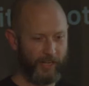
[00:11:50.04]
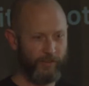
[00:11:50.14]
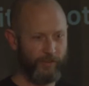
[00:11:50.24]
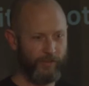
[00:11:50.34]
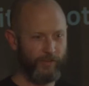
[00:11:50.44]
I
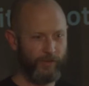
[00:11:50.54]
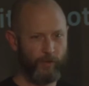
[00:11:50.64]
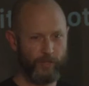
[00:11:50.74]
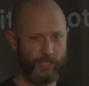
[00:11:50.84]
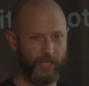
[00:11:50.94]

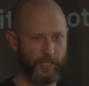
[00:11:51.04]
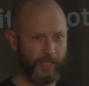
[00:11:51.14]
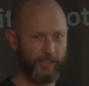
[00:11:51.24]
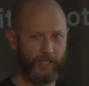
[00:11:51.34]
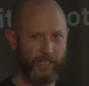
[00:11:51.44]
knew it was going to
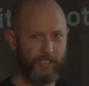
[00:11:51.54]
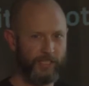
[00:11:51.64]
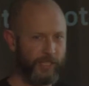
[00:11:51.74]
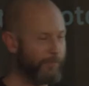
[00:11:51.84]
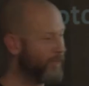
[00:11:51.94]
like lead
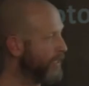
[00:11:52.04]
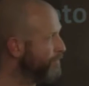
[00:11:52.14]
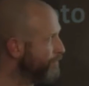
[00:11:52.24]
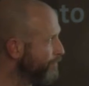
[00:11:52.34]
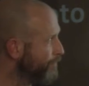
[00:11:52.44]
to
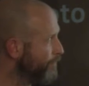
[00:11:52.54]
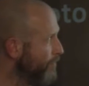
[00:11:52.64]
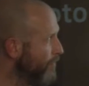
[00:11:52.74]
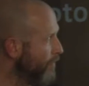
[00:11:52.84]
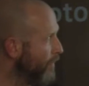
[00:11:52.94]
something,
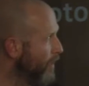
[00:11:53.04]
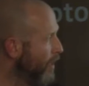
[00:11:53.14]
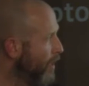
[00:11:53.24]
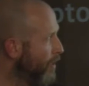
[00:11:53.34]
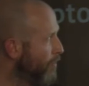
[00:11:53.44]

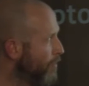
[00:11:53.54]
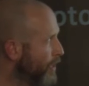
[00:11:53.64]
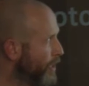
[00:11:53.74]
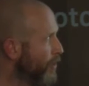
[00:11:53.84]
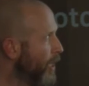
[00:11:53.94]
um,
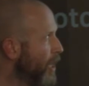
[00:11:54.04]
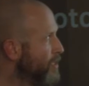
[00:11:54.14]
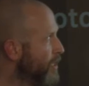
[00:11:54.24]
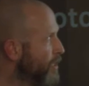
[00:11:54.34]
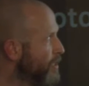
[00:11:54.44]
the
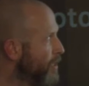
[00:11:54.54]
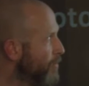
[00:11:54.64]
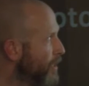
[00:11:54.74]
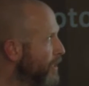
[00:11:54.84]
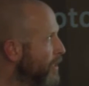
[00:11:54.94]
curiosity in
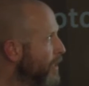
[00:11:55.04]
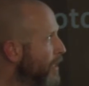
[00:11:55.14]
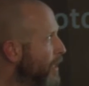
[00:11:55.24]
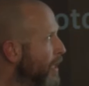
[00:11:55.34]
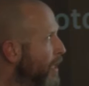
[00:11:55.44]
something.
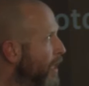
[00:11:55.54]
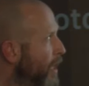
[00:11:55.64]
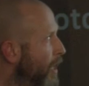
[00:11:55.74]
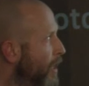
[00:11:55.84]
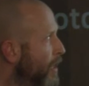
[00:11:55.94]

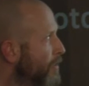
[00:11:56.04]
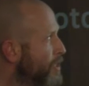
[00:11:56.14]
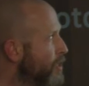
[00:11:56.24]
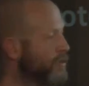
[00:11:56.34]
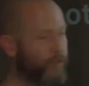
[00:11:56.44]
Uh, and
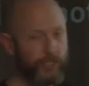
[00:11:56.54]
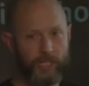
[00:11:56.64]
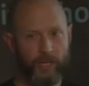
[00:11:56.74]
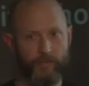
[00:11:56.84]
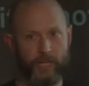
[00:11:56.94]
this also
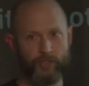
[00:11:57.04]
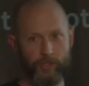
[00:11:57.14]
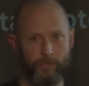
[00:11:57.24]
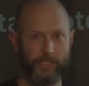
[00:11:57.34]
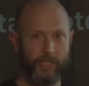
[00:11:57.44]
just kind of
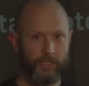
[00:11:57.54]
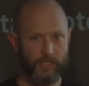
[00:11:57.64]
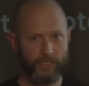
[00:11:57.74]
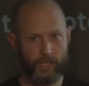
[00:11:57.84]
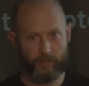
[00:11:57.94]
naturally
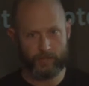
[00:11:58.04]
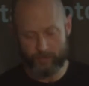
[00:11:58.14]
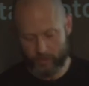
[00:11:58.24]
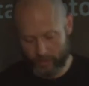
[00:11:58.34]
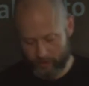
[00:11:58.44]
presented itself.
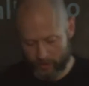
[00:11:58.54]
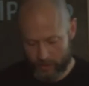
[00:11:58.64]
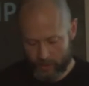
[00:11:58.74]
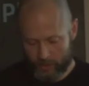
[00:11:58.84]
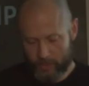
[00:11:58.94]
It's when I
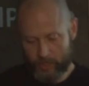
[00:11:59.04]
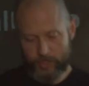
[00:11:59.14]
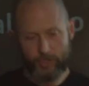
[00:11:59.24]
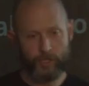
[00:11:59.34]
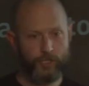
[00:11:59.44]

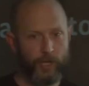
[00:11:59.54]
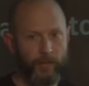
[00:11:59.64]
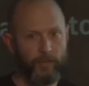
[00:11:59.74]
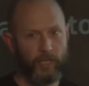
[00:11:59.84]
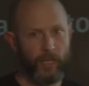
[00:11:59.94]
started
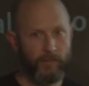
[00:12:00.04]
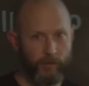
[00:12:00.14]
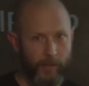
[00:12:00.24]
traveling a lot for